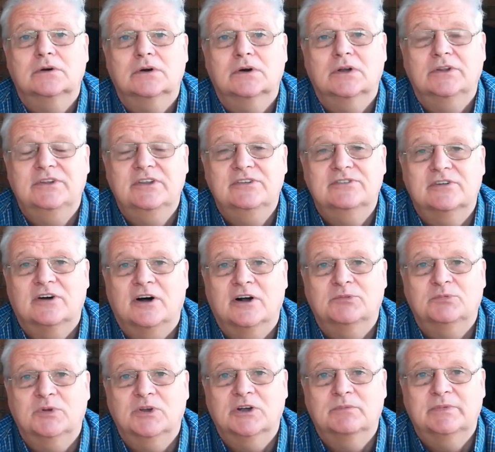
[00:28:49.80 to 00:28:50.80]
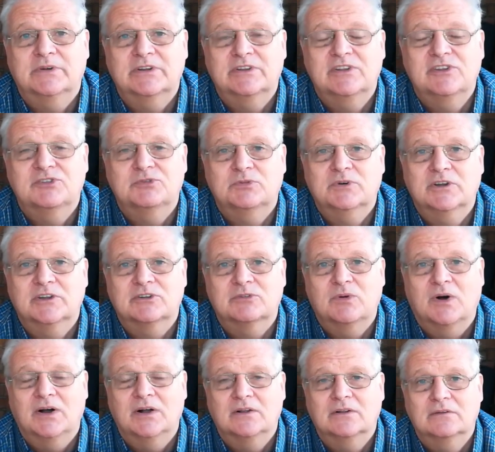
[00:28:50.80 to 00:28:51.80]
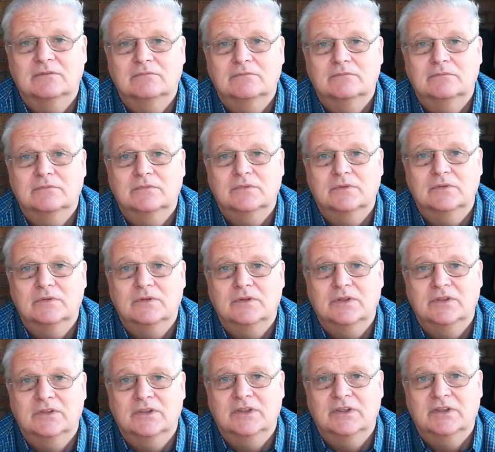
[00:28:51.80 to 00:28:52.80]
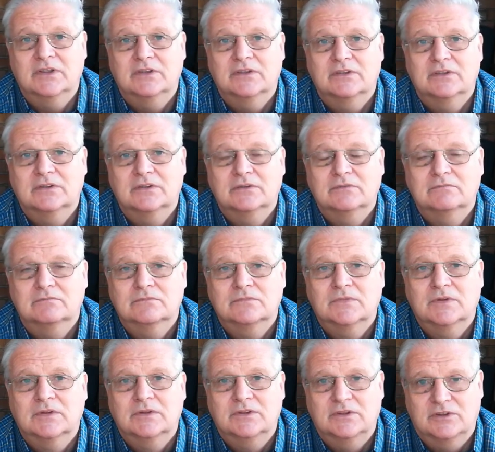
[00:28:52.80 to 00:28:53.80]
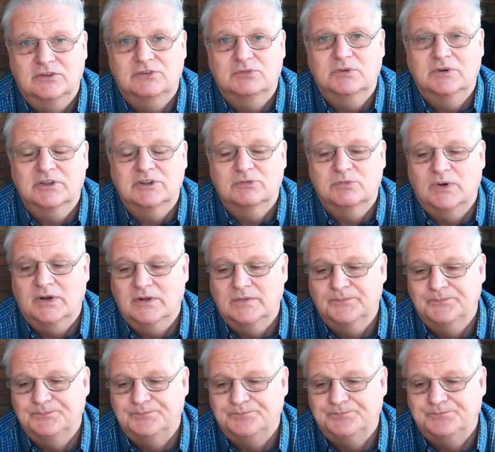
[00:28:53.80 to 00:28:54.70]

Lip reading: It is hard work, but it is worthwhile in the end. It is worthwhile.